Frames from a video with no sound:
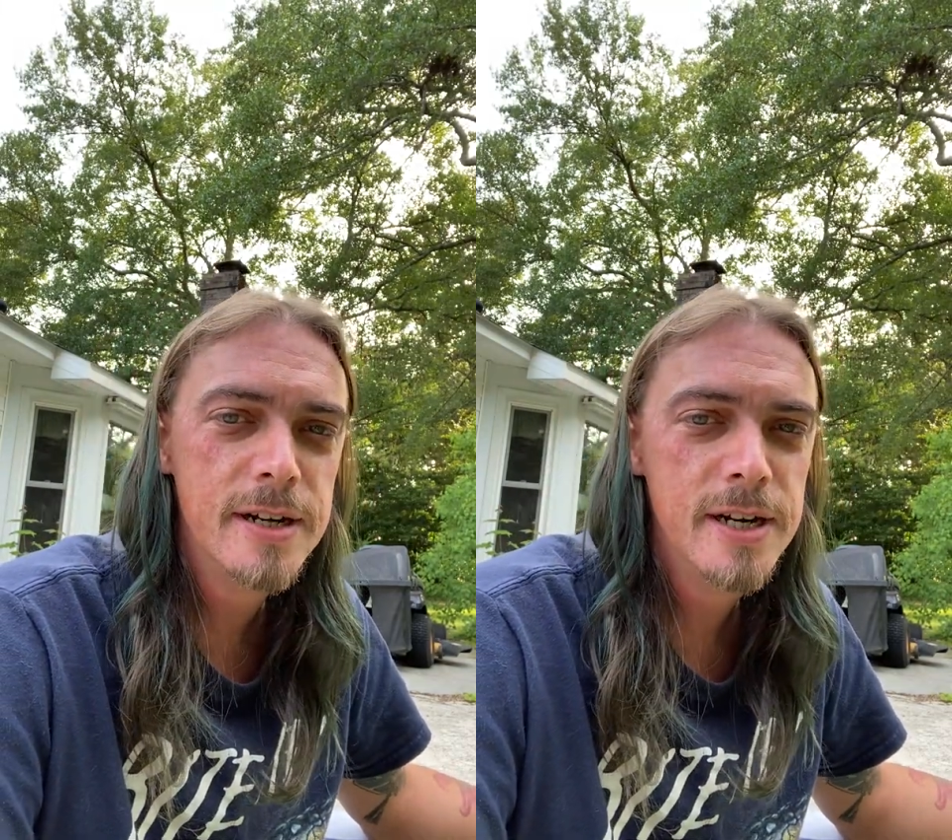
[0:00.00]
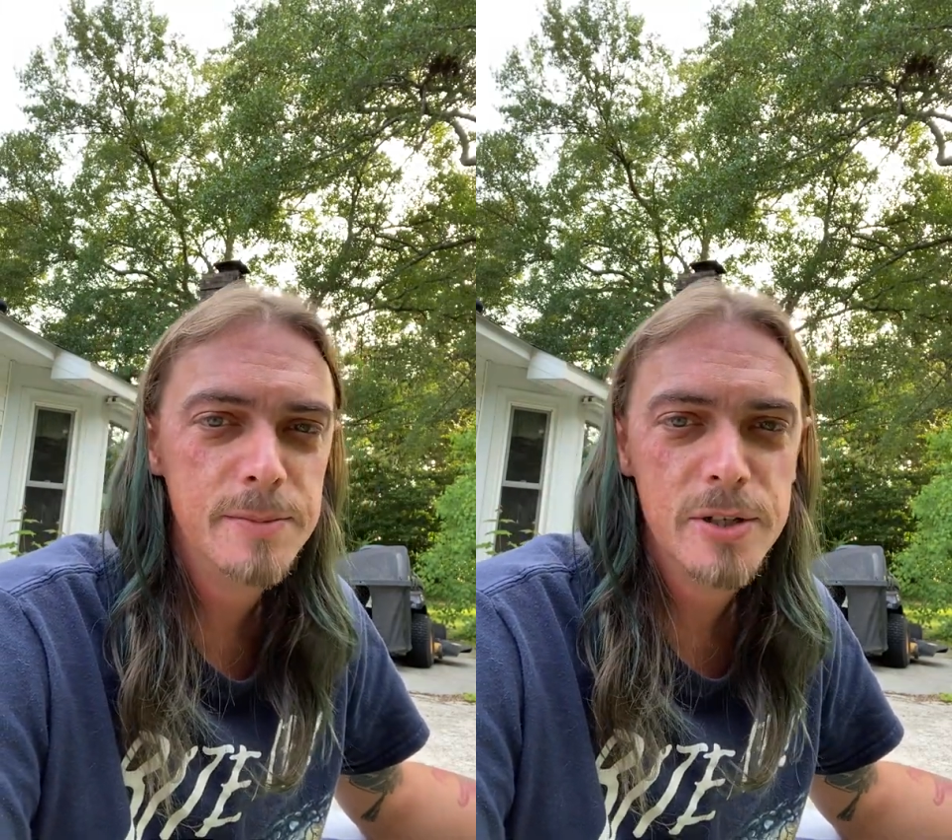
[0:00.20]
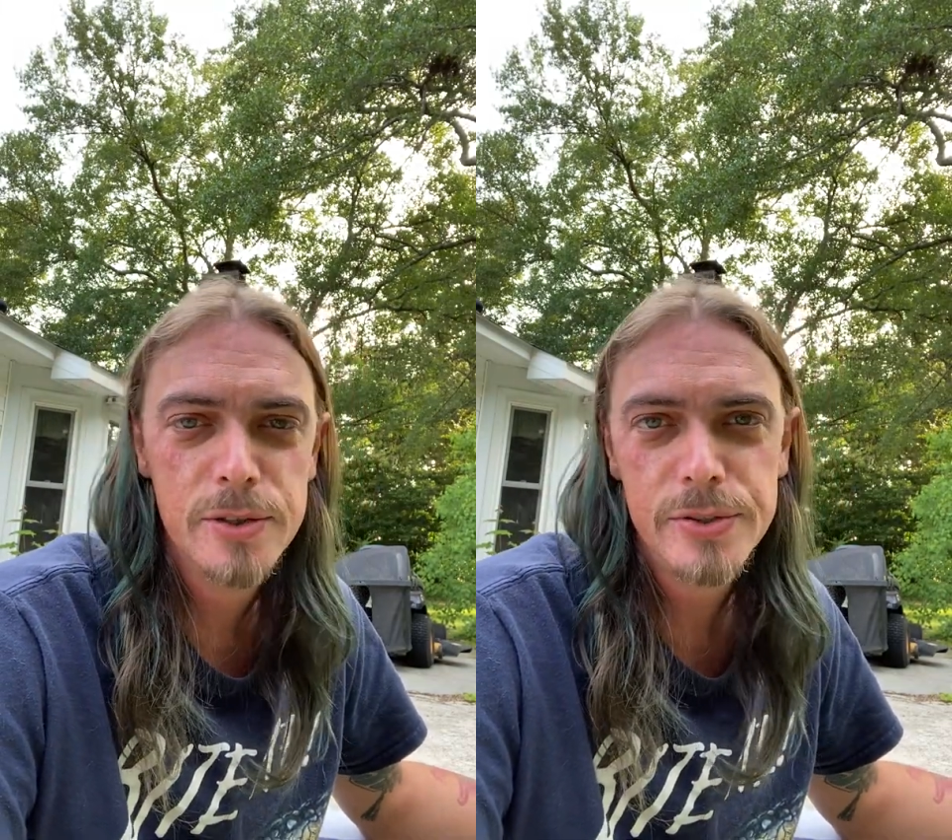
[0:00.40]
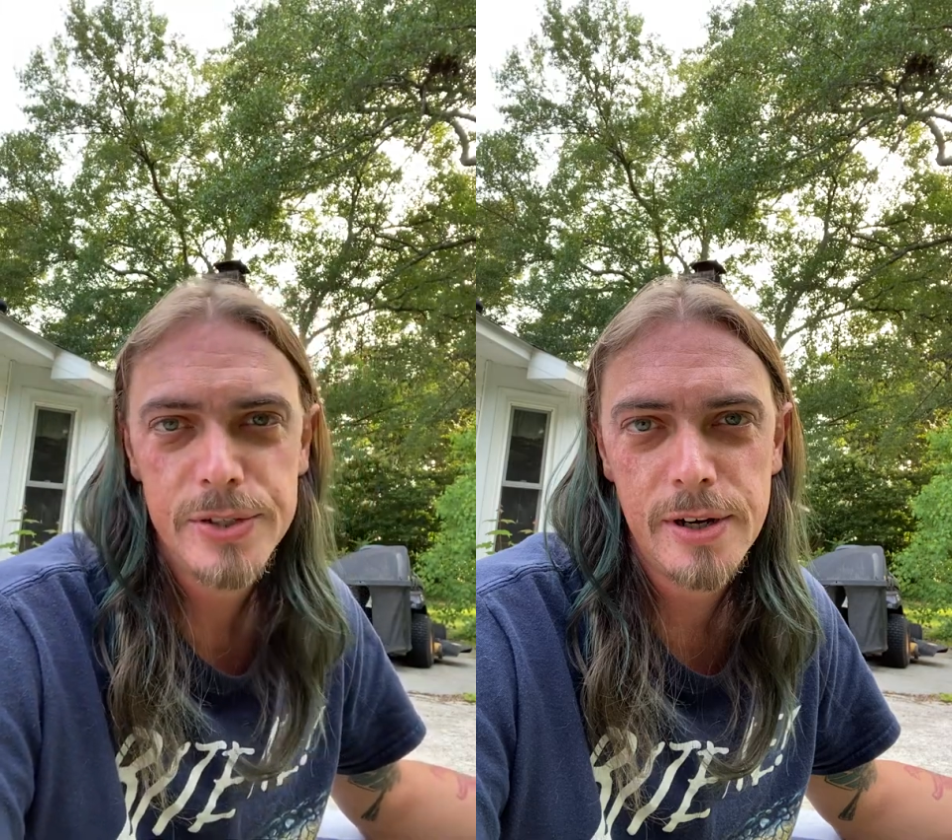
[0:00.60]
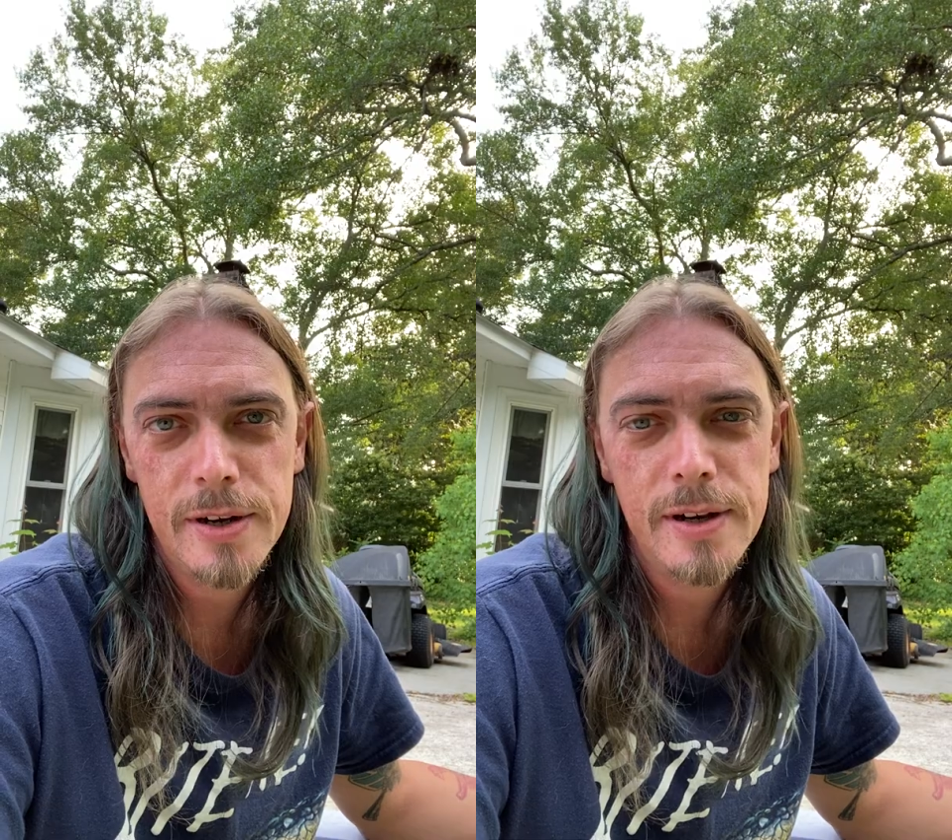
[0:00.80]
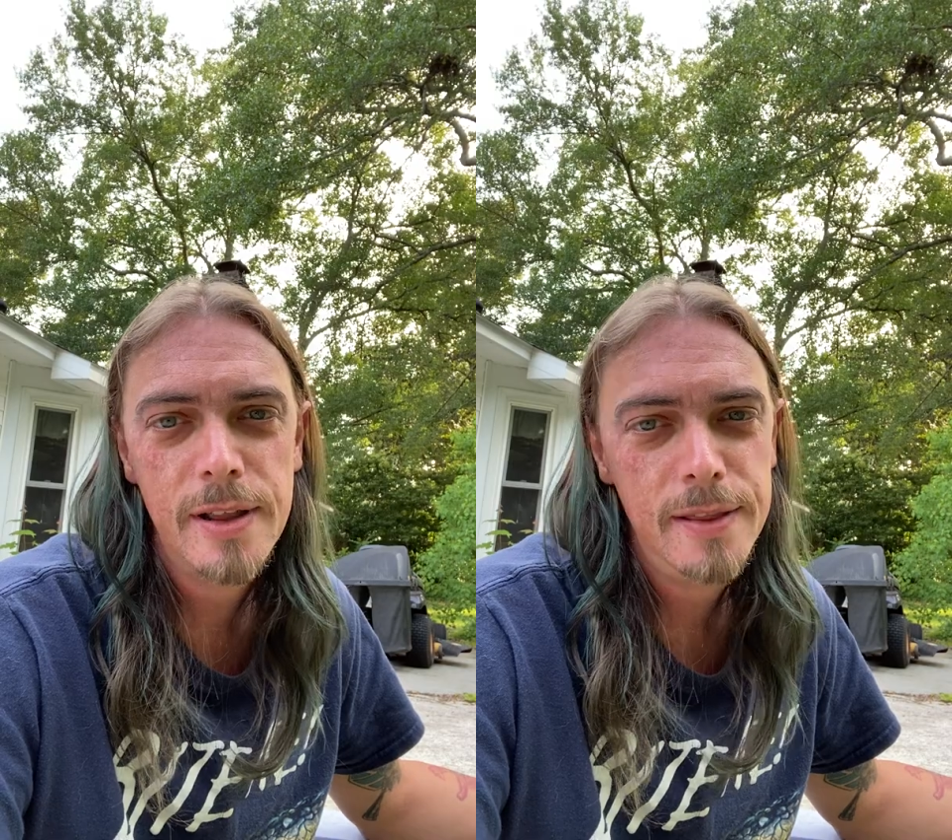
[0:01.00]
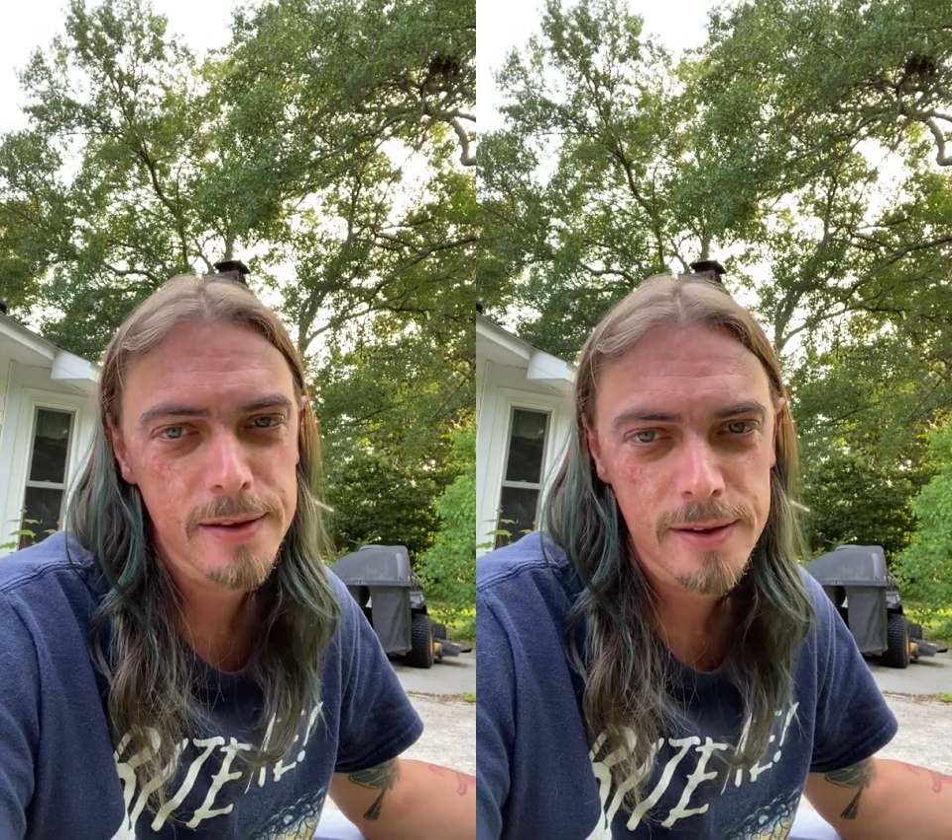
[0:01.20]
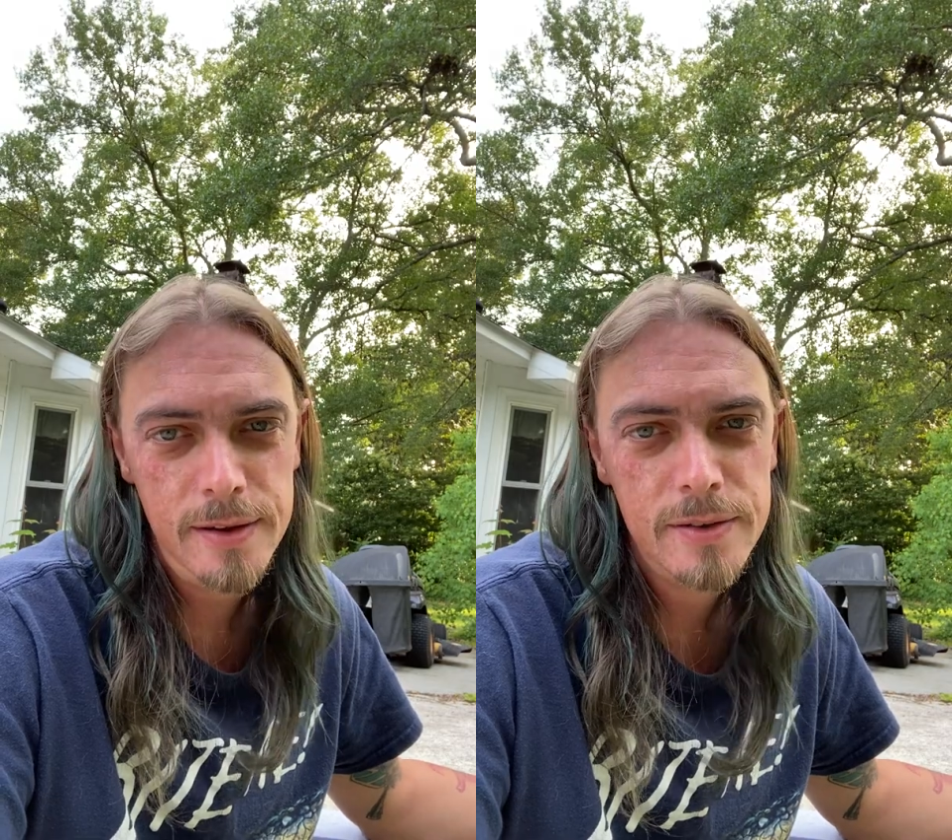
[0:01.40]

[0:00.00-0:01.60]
I'm your host, John, the